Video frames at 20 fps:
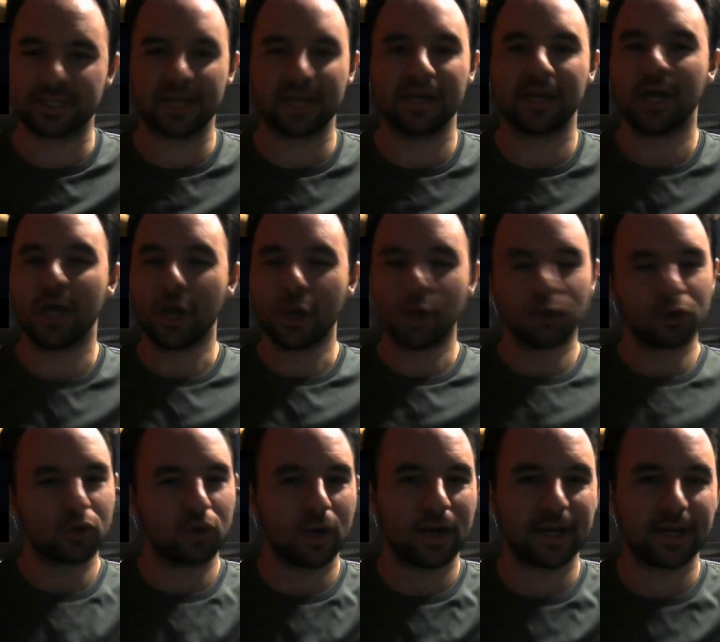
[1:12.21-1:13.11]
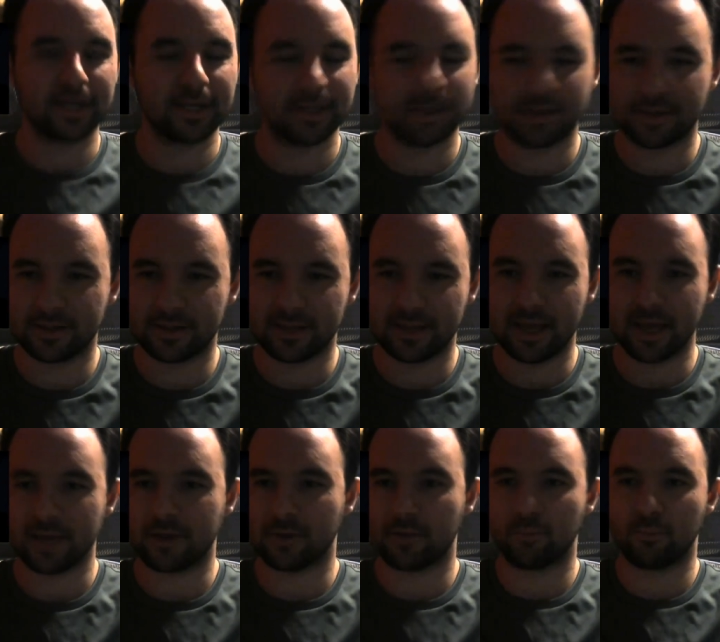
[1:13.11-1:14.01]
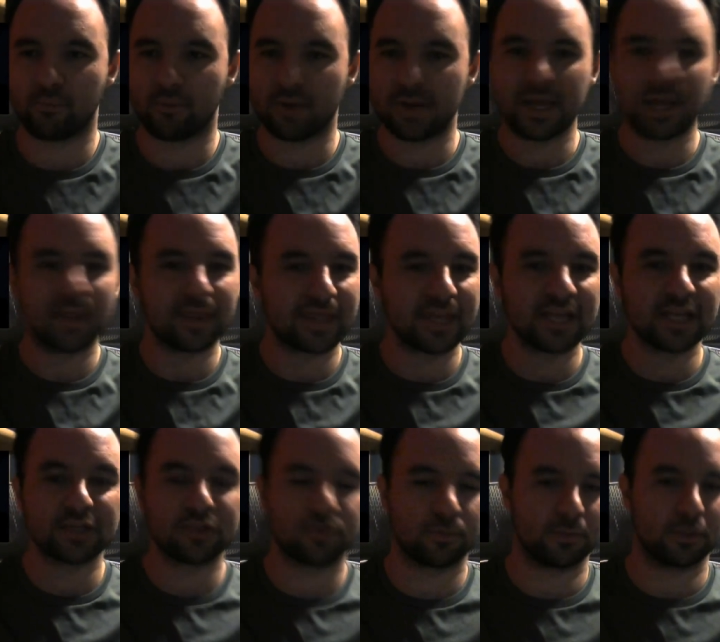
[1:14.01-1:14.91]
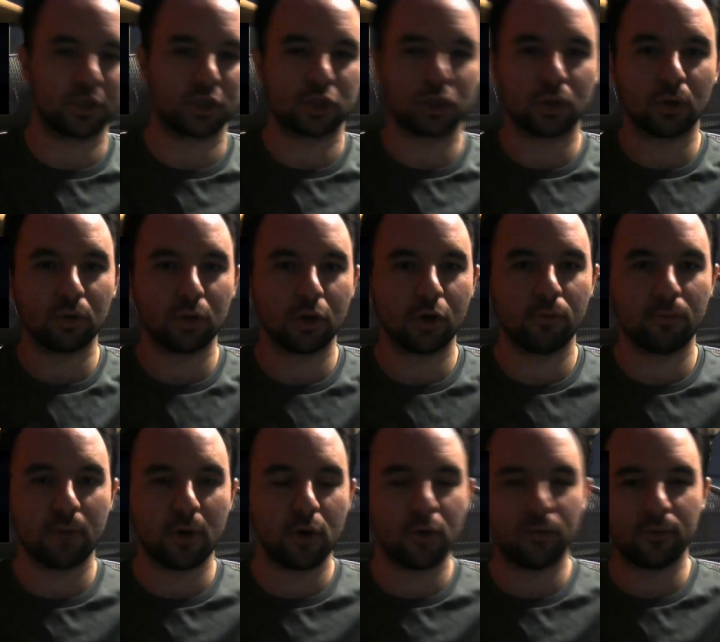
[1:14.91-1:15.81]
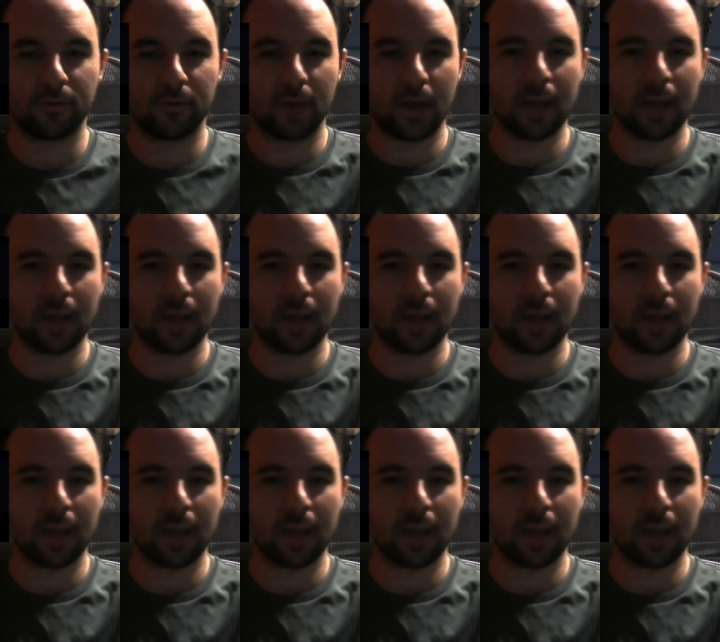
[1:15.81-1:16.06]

and trying to like bring in things from the solo mode